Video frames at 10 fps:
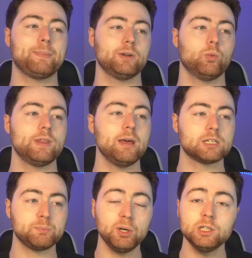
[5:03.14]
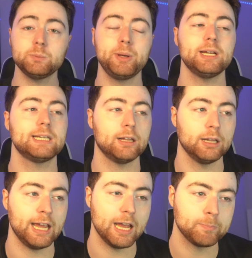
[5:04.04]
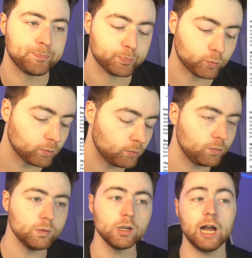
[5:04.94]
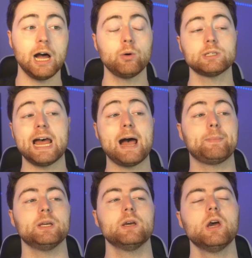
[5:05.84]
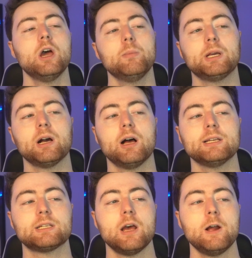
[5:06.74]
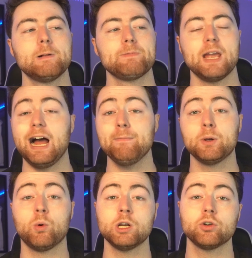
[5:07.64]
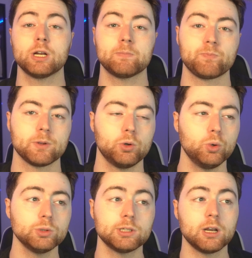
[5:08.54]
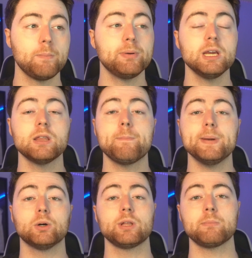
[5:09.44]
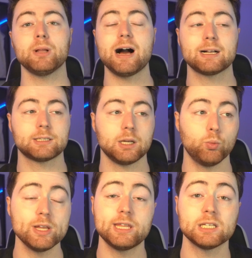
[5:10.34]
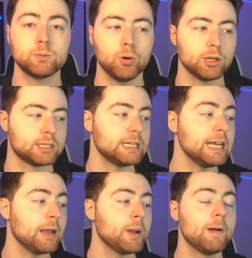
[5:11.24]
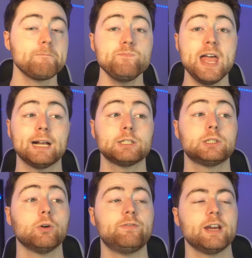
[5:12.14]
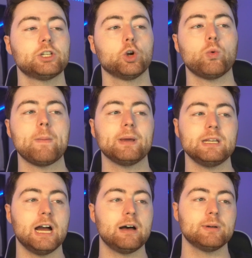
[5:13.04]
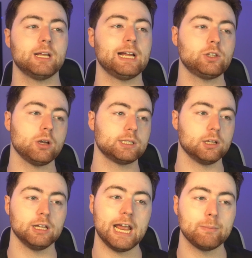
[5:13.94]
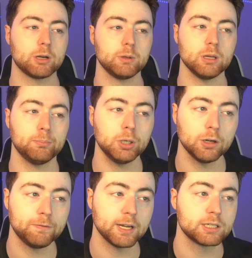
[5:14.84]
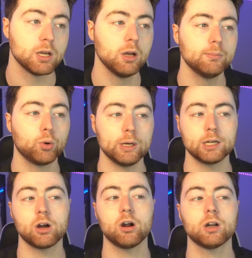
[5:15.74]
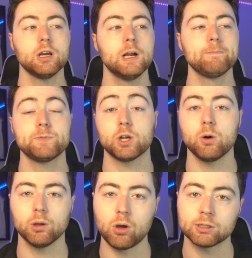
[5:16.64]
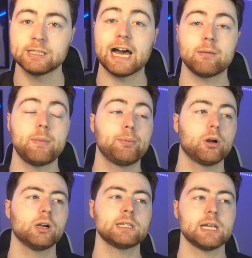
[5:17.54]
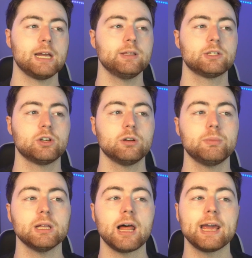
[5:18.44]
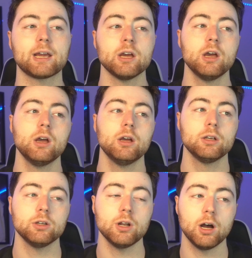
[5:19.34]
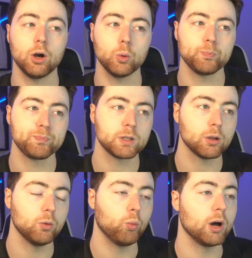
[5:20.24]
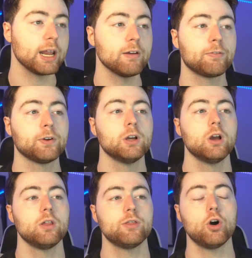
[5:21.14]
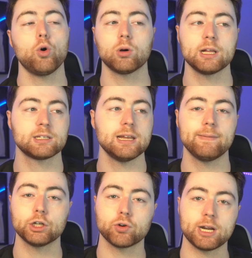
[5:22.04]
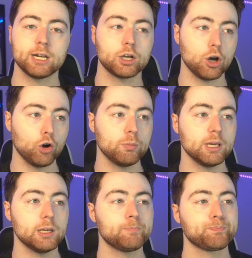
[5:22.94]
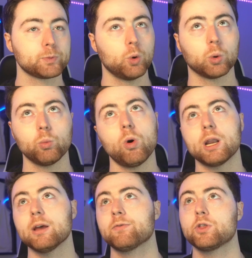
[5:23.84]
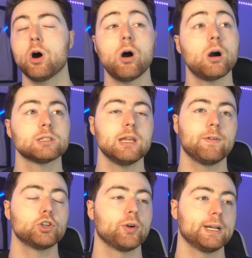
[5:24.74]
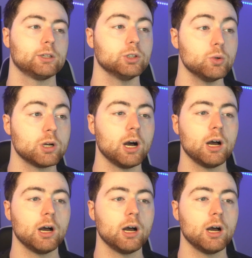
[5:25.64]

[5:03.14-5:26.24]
When the Spurs picked Dillingham, I was happy because I've been wondering who's going to be the building blocks with this Spurs team next to Victor Wembanyama. And I thought Dillingham would have been the perfect point guard to go alongside him. And people are already saying this could be like, you know, what if the Hornets never traded Kobe, or what if the Hawks never traded Luka?